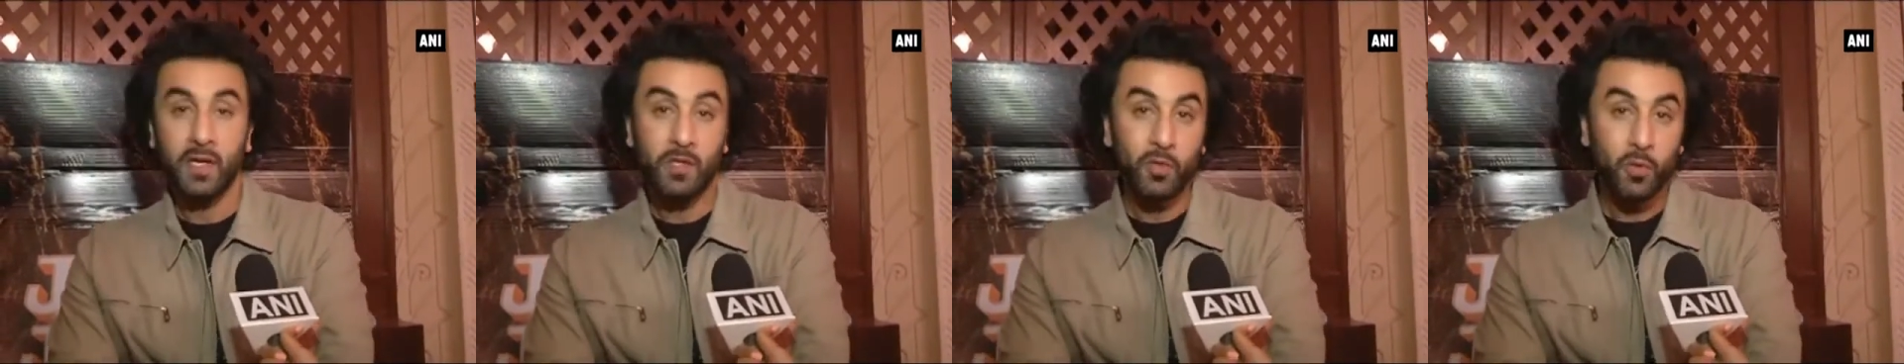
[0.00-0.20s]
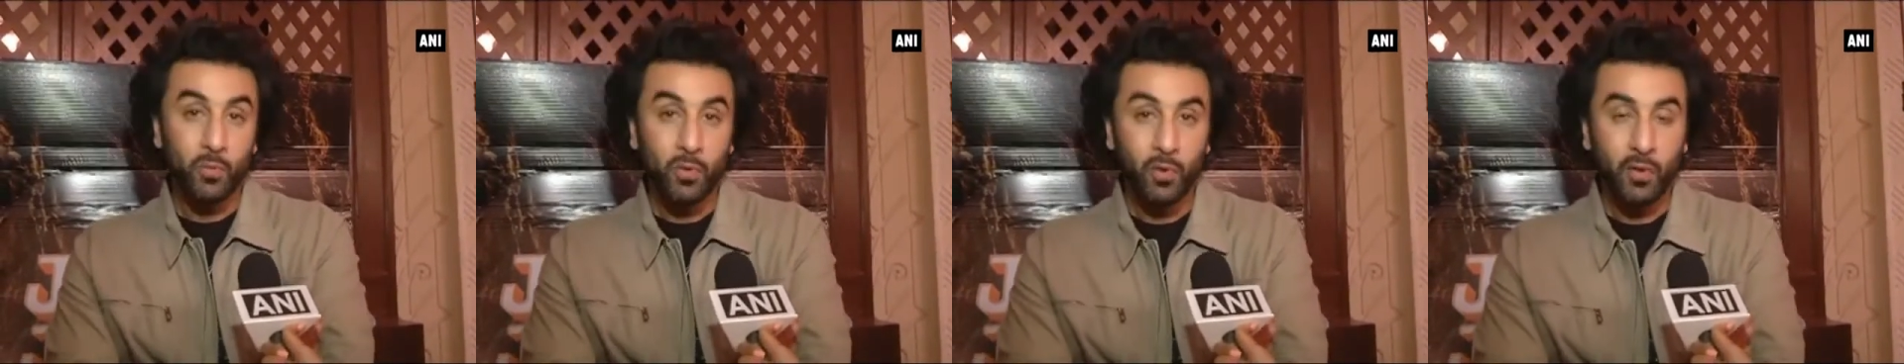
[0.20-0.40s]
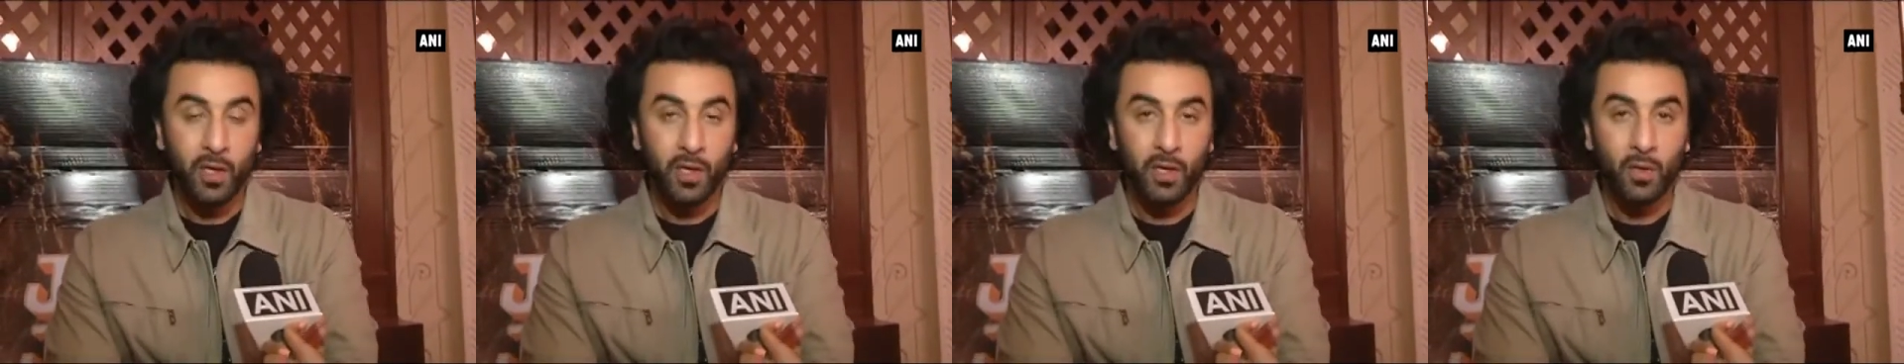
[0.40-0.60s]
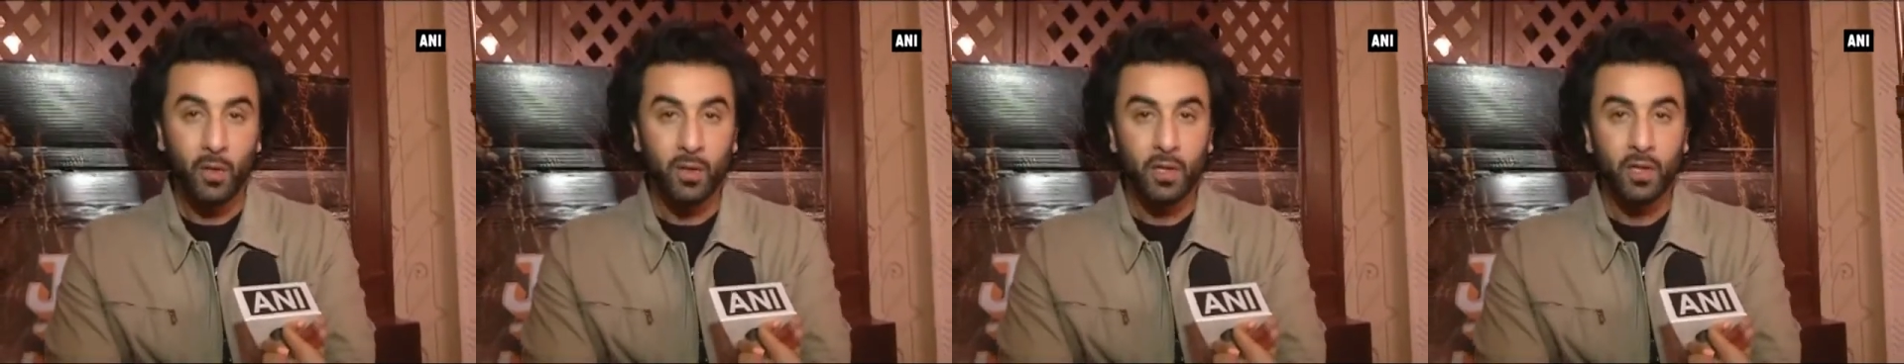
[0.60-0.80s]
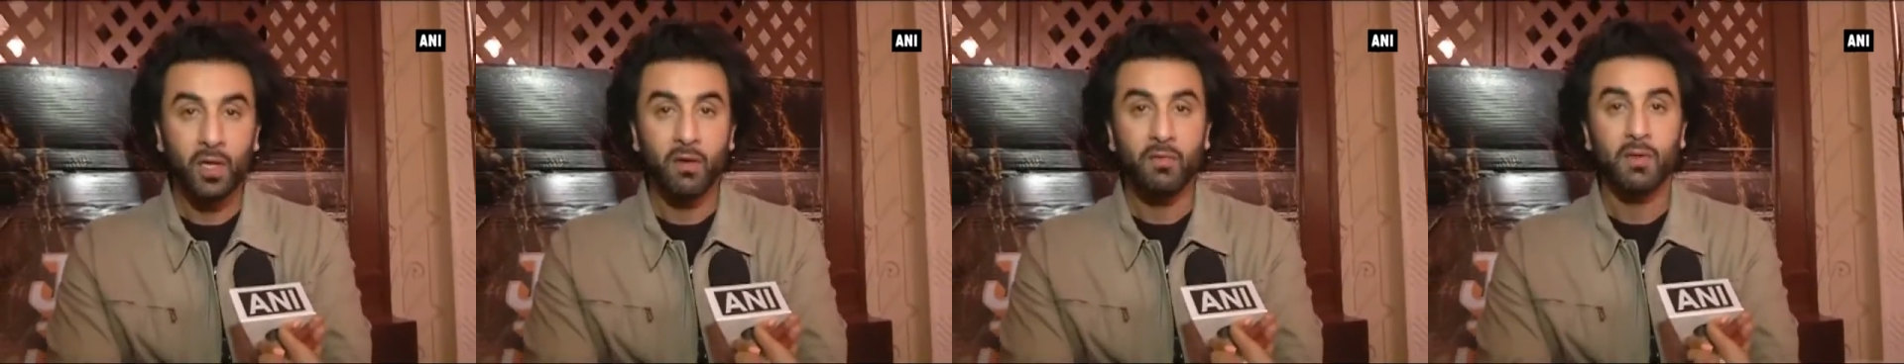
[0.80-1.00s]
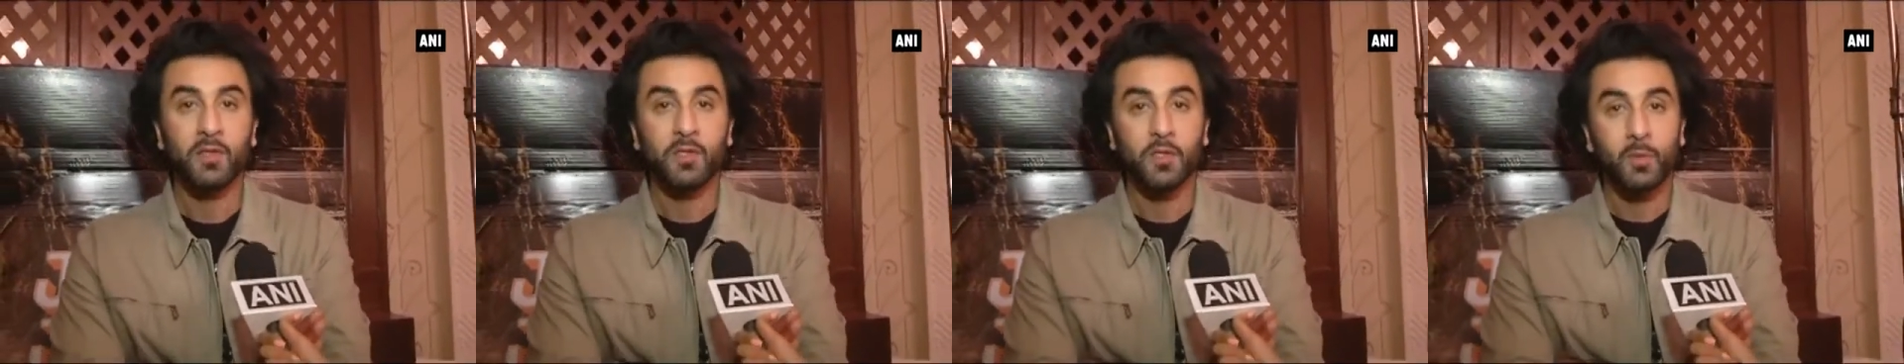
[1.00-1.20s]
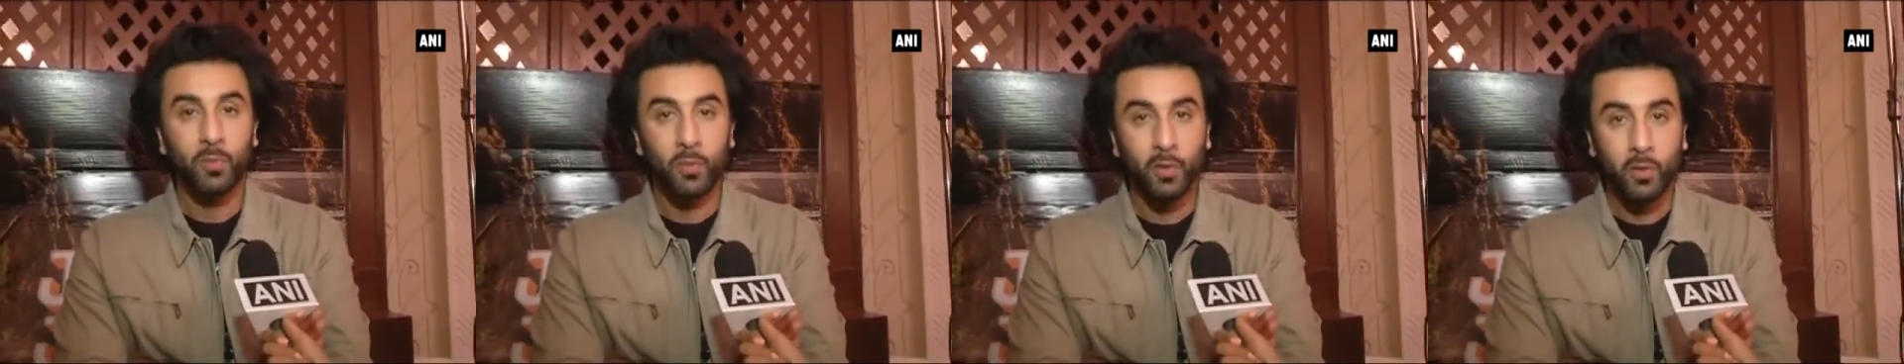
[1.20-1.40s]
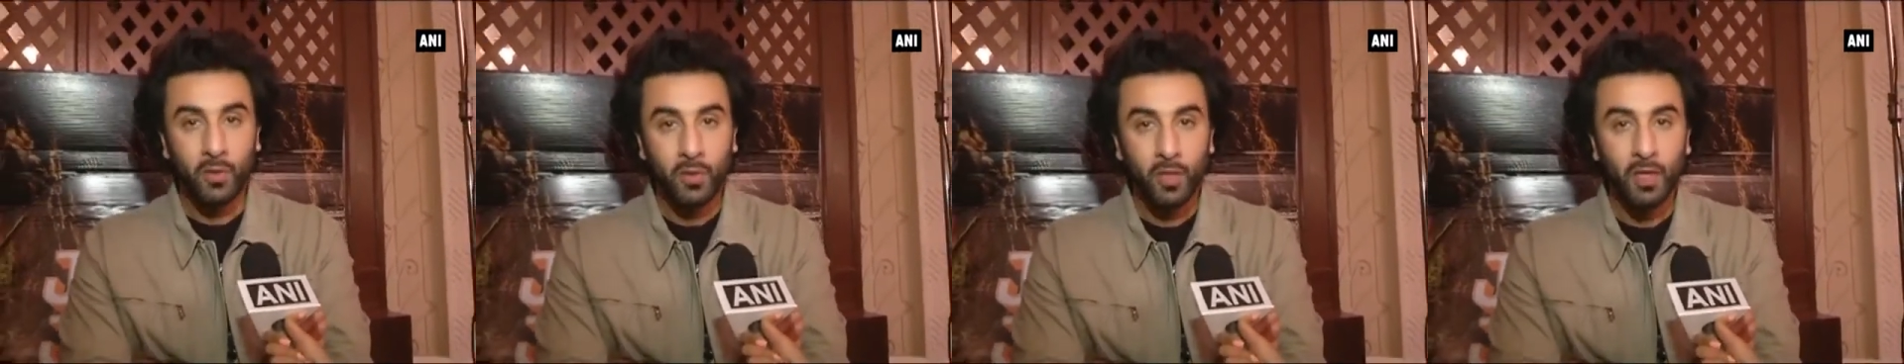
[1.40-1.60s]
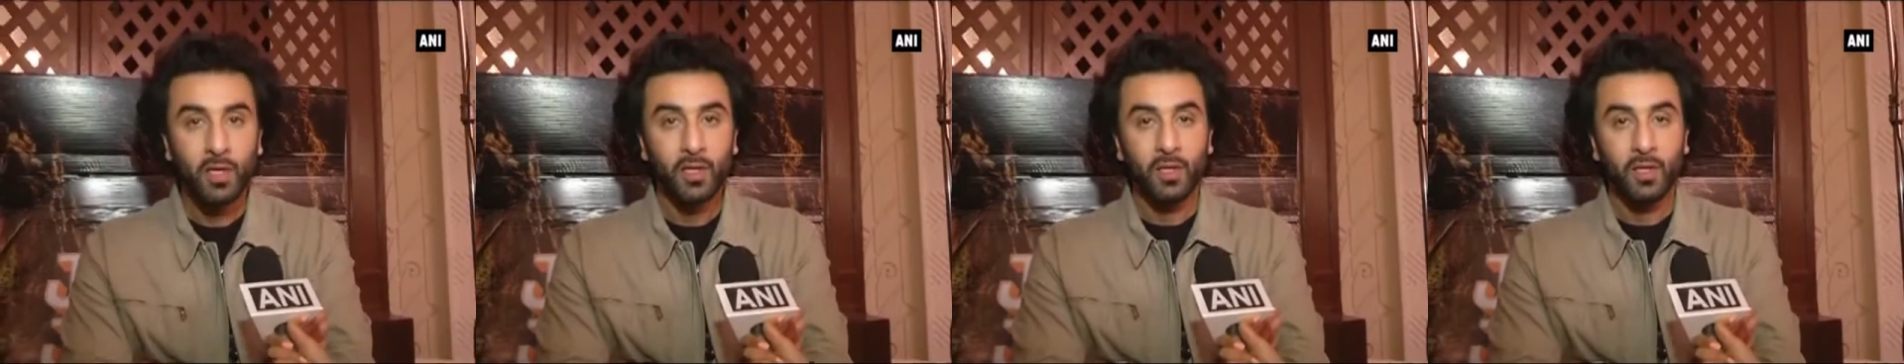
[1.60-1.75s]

reciprocate all the love and support